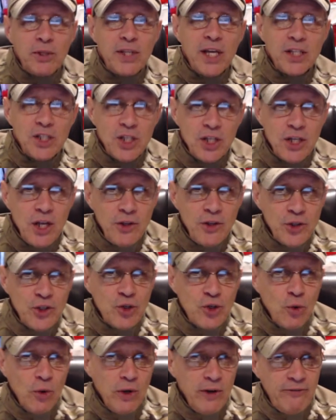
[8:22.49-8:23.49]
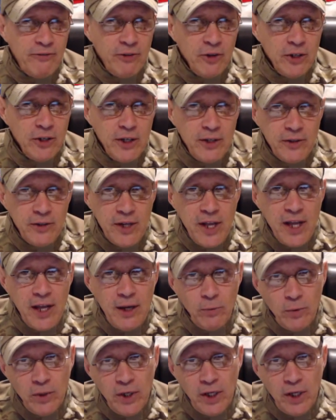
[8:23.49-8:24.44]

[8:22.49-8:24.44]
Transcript: But that's another story for another day,